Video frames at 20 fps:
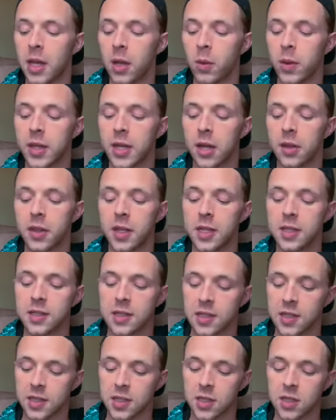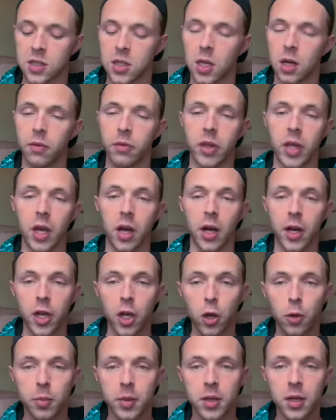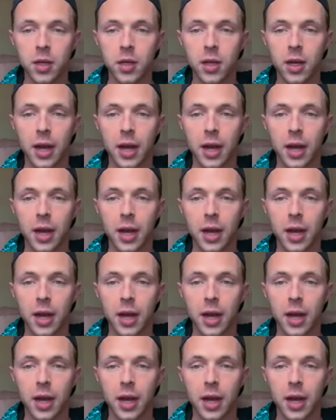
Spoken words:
without the assistance of the audiobook,